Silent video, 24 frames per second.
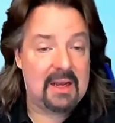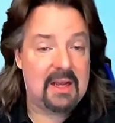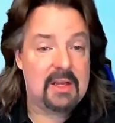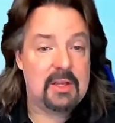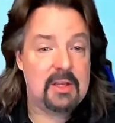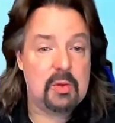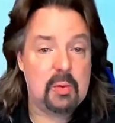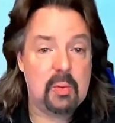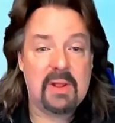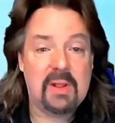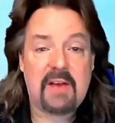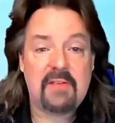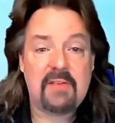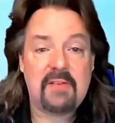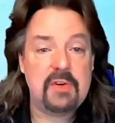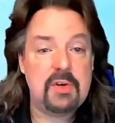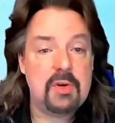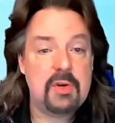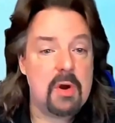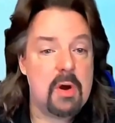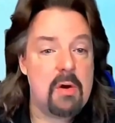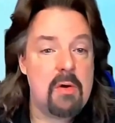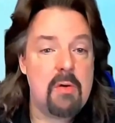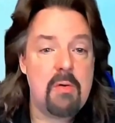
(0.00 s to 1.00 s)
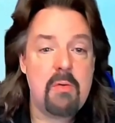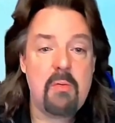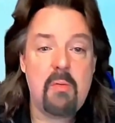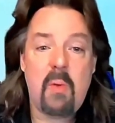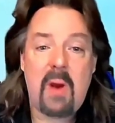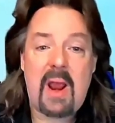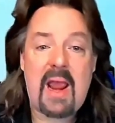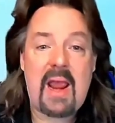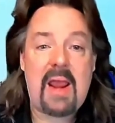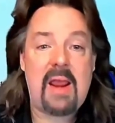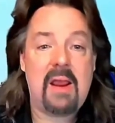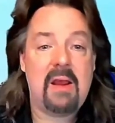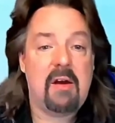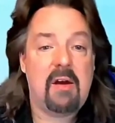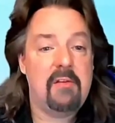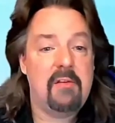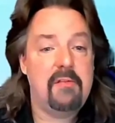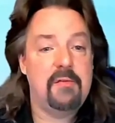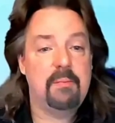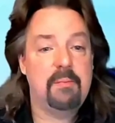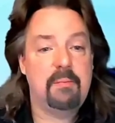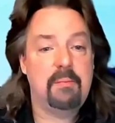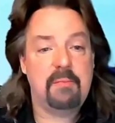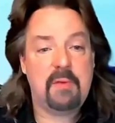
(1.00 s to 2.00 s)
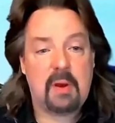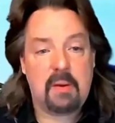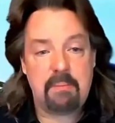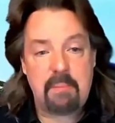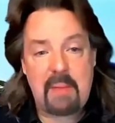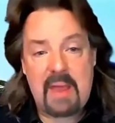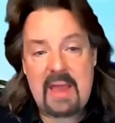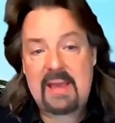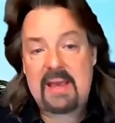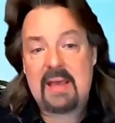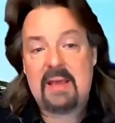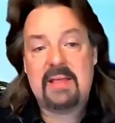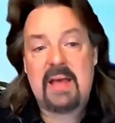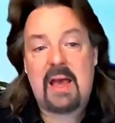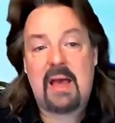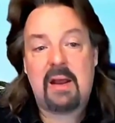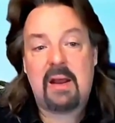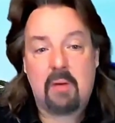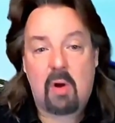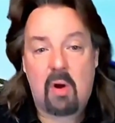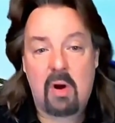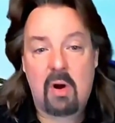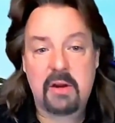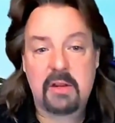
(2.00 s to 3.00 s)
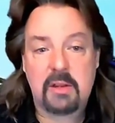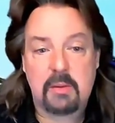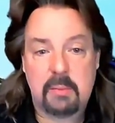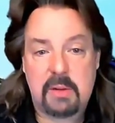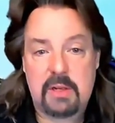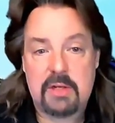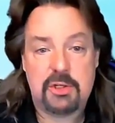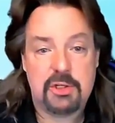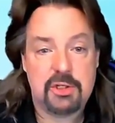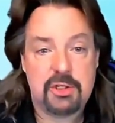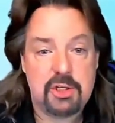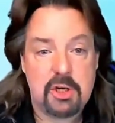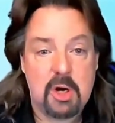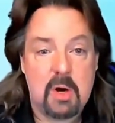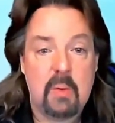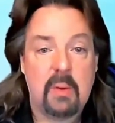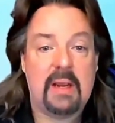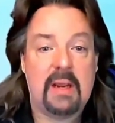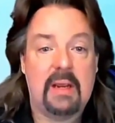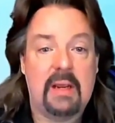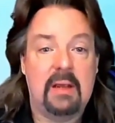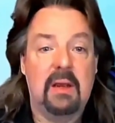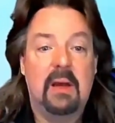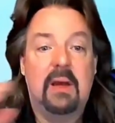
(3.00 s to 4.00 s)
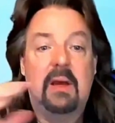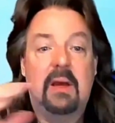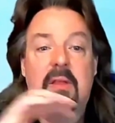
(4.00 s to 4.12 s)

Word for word: you will have no way of making that argument showing